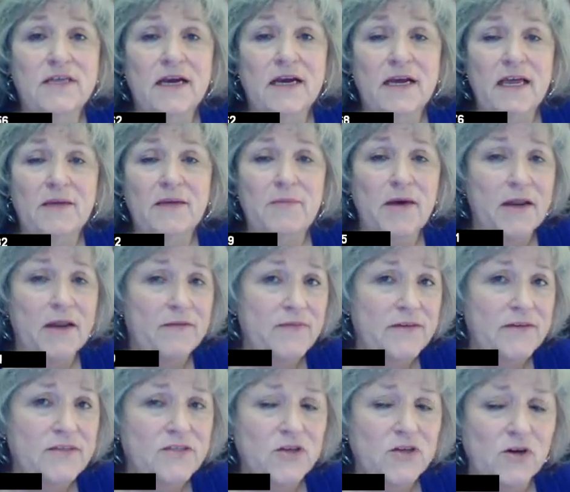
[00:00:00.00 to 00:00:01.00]
That came out of
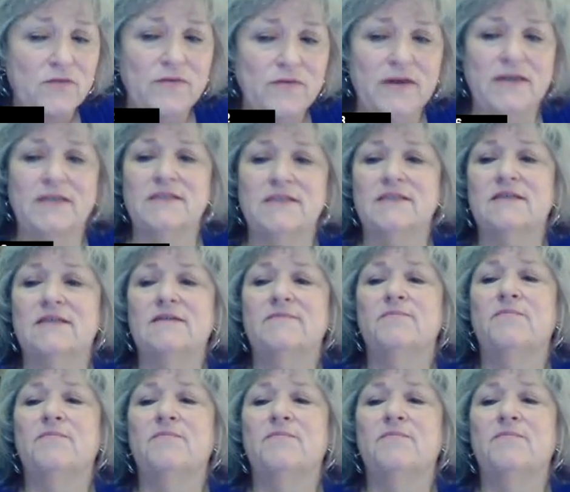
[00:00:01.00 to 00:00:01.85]
his surveys,